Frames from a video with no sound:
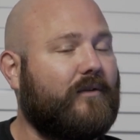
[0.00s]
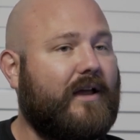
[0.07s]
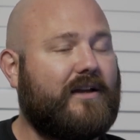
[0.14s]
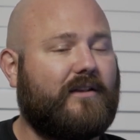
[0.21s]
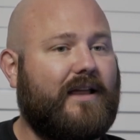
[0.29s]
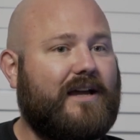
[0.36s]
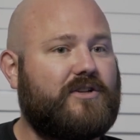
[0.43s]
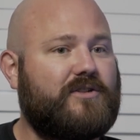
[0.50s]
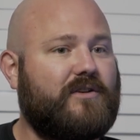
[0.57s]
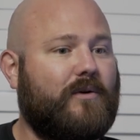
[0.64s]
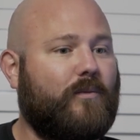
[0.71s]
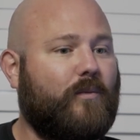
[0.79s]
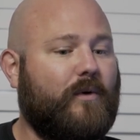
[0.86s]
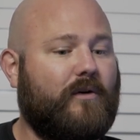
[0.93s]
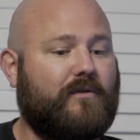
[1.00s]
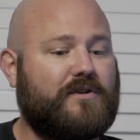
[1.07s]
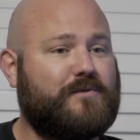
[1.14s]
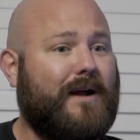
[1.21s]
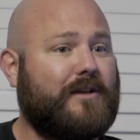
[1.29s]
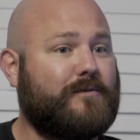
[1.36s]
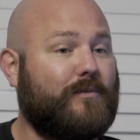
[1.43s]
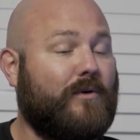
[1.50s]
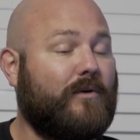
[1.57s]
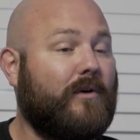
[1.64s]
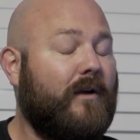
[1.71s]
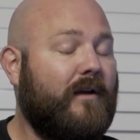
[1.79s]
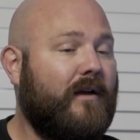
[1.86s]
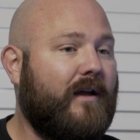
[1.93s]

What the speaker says: Last year, we were responsible